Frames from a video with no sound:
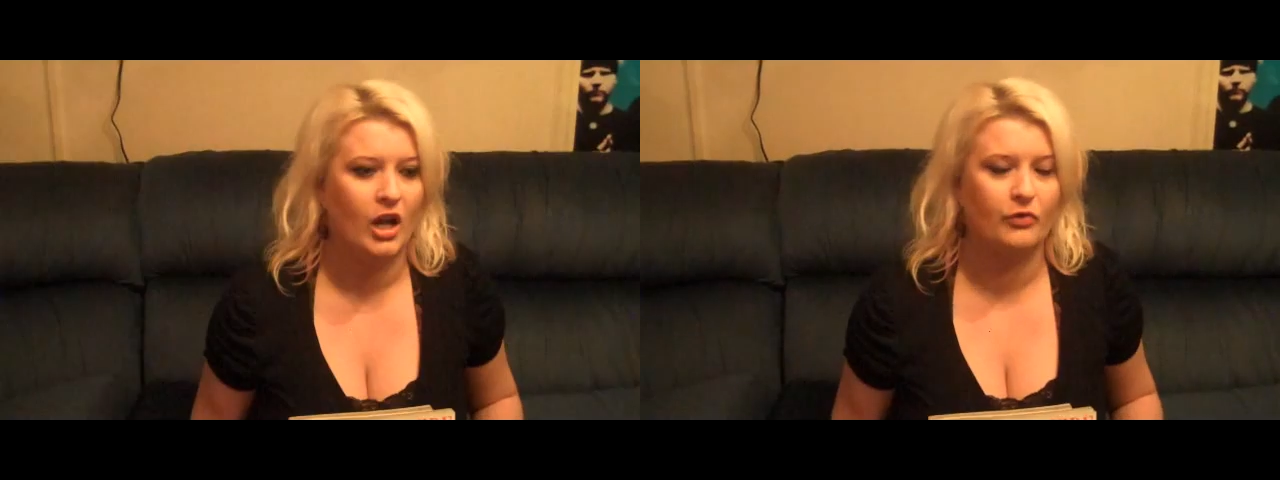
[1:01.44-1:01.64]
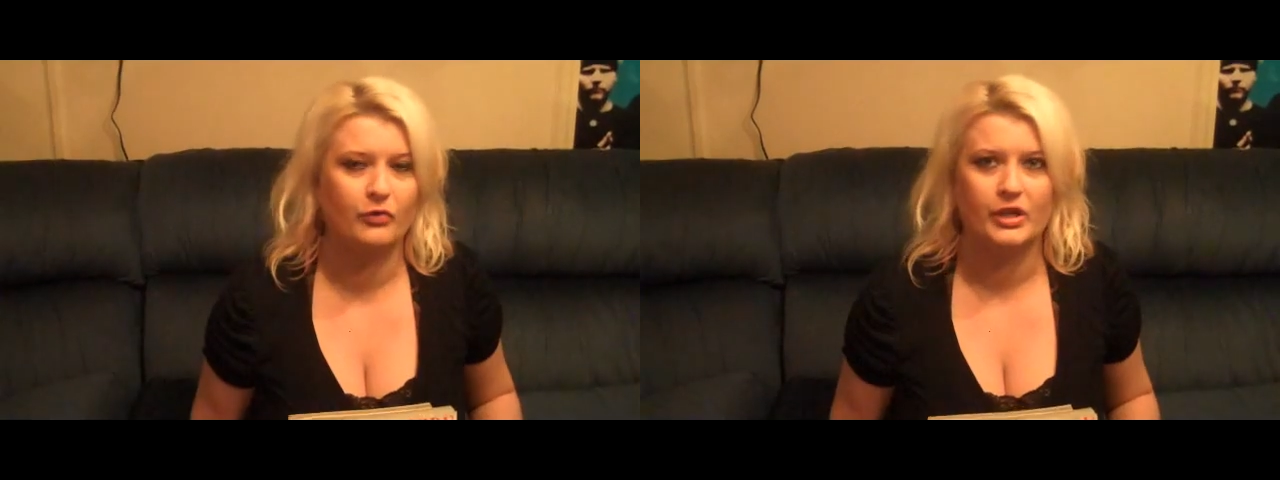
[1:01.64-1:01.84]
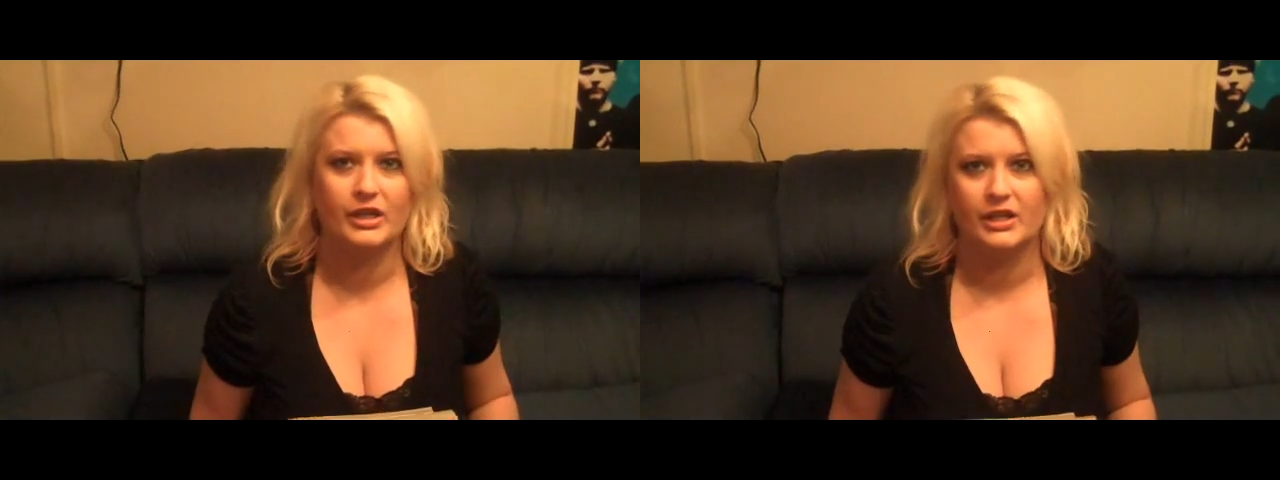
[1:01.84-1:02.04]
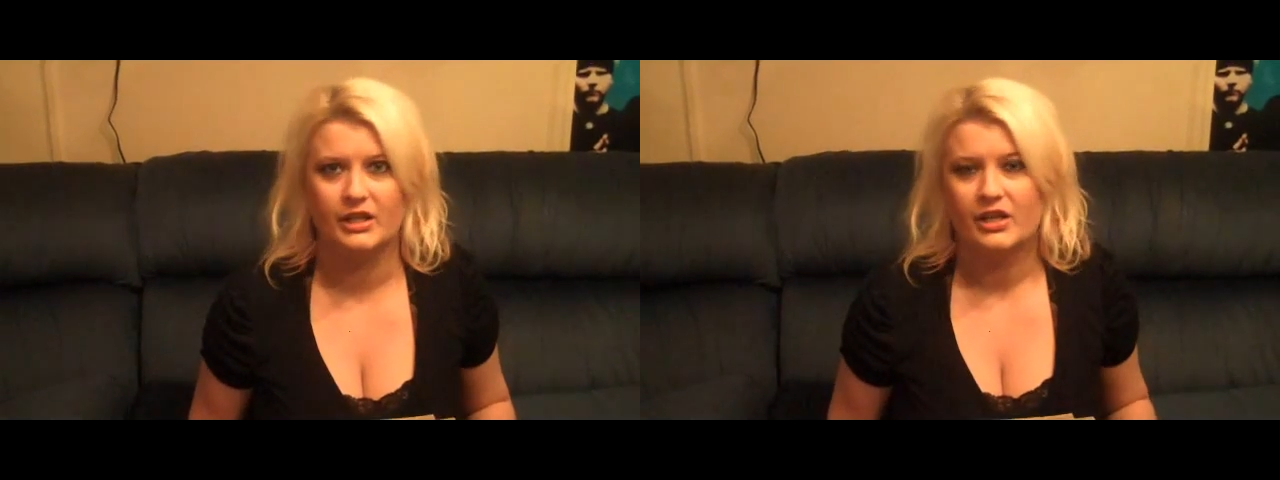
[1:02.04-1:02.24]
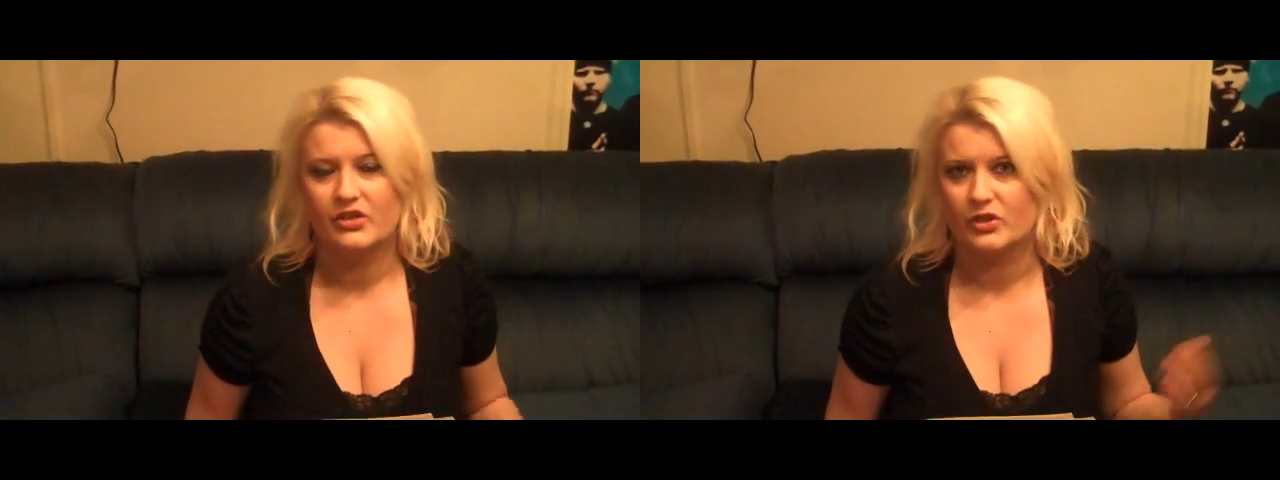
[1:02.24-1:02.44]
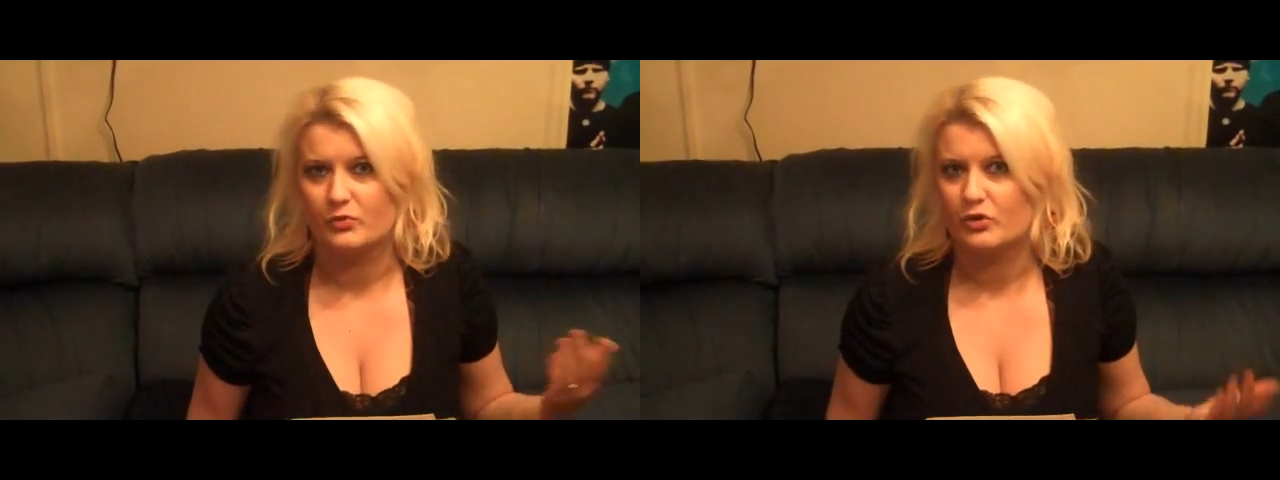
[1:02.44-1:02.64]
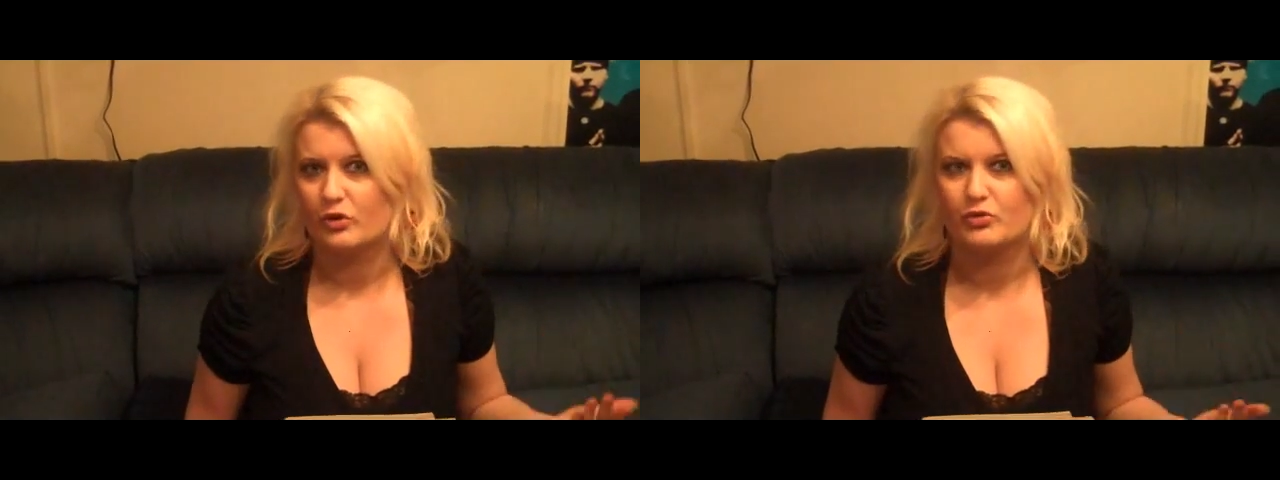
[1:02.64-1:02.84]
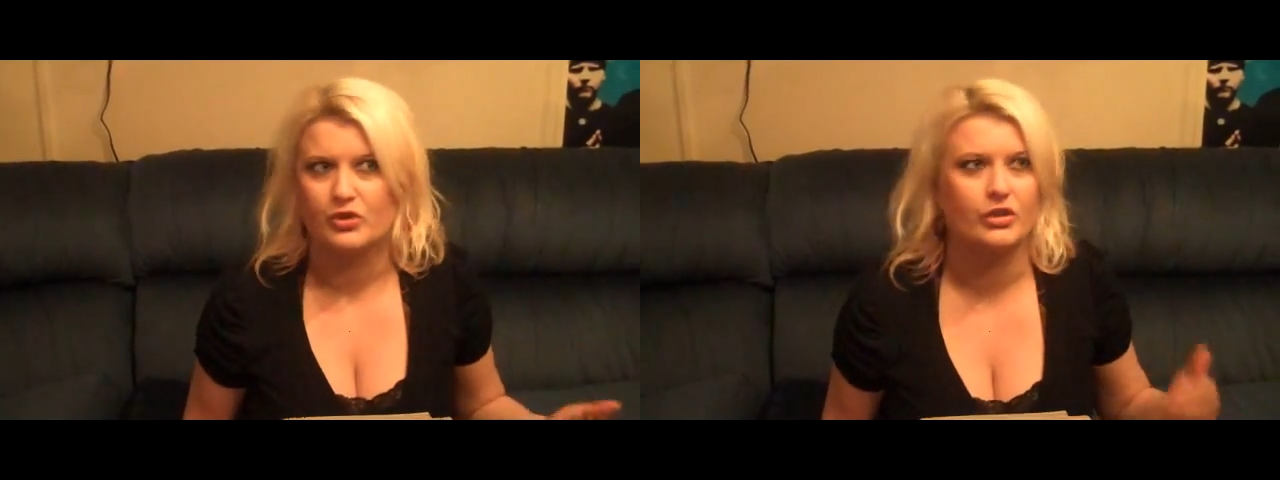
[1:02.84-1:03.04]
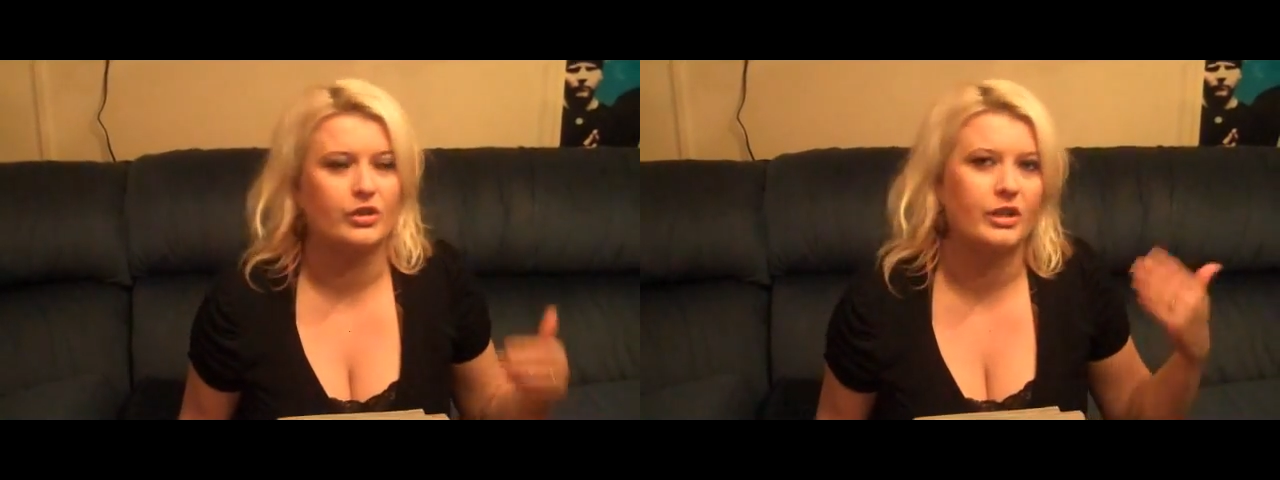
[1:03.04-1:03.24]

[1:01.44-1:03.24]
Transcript: a free subscription,